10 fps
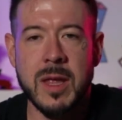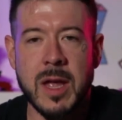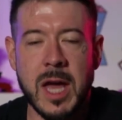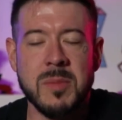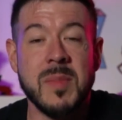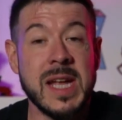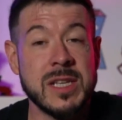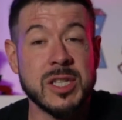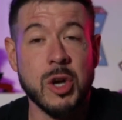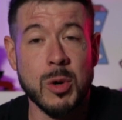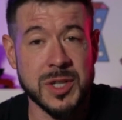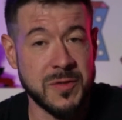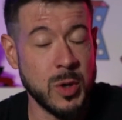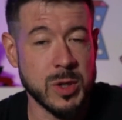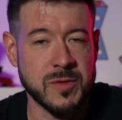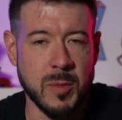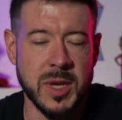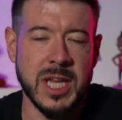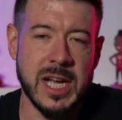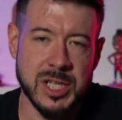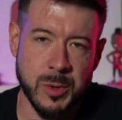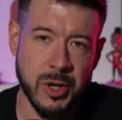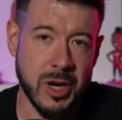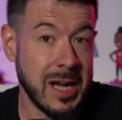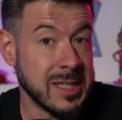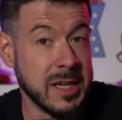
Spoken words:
and it may discourage viewers from engaging with your content.